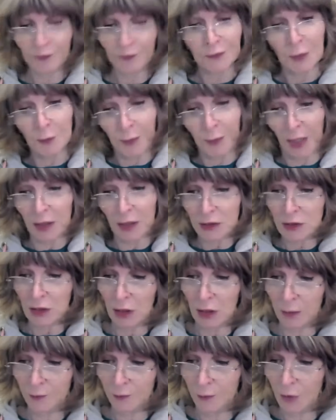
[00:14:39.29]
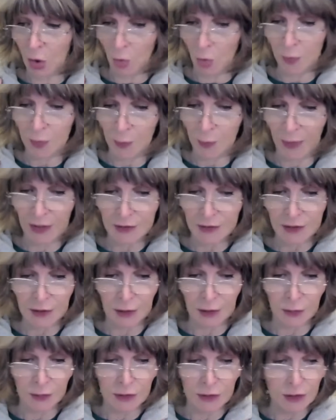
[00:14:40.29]
But I'm not prepared to
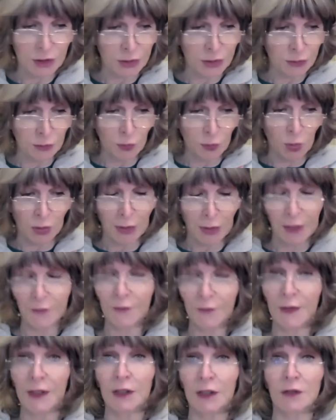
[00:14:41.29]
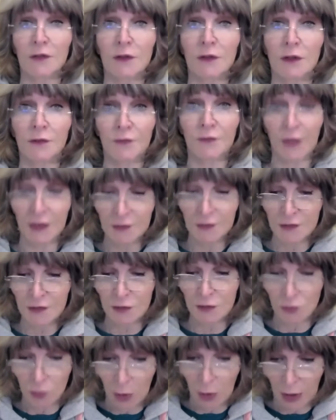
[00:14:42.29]
go into what I think are the events
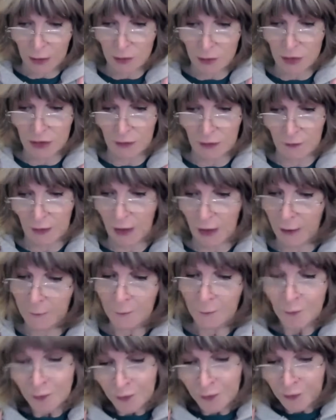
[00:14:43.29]
surrounding that.